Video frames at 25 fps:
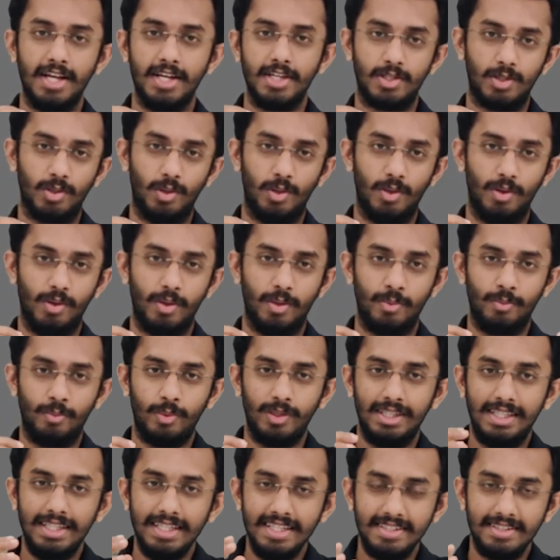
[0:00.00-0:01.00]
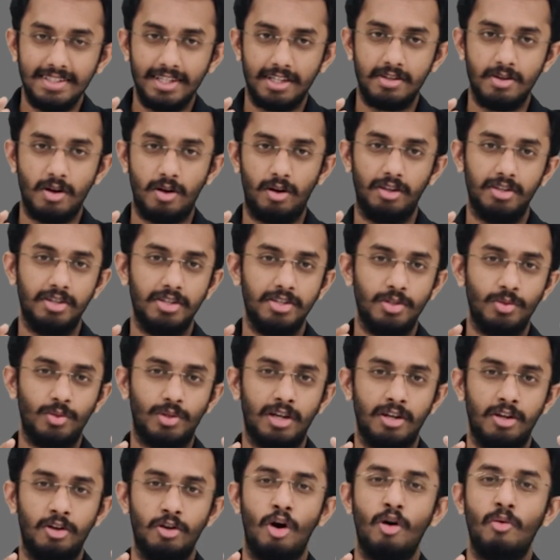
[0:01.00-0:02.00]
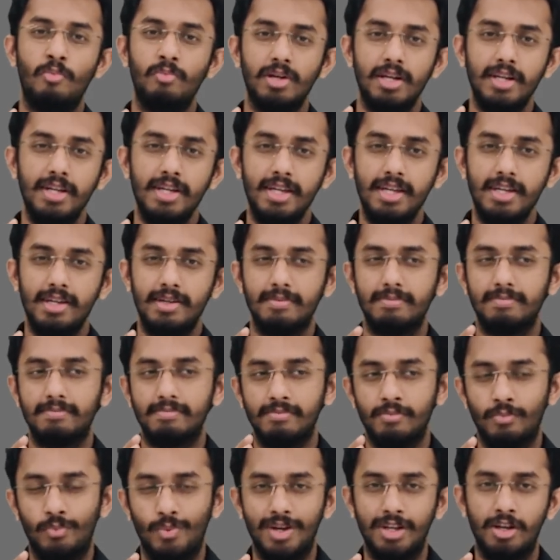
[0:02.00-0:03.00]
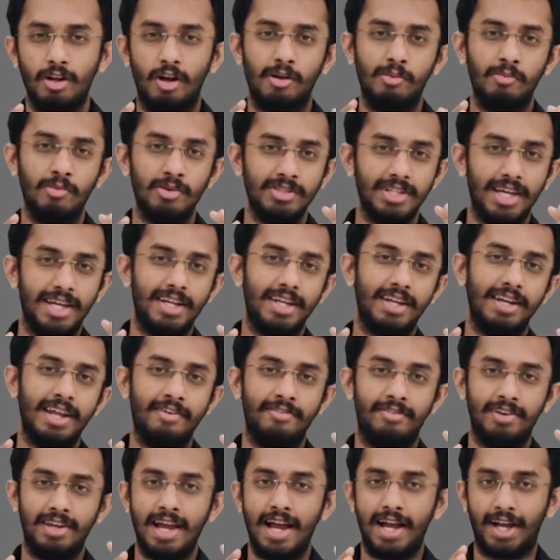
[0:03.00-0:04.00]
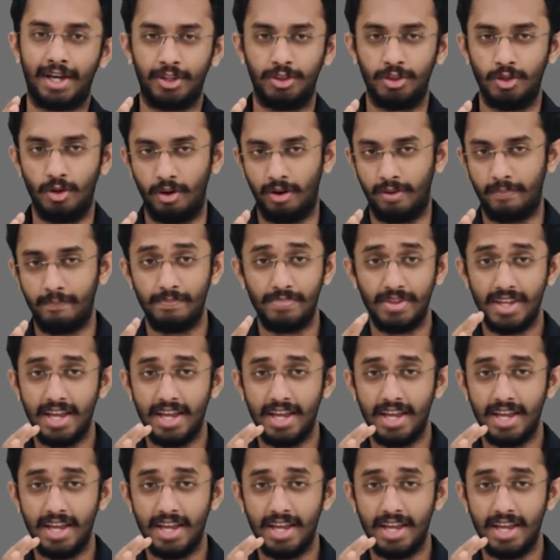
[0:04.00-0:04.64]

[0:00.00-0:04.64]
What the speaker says: So with these technologies, you can normally win almost any and every hackathon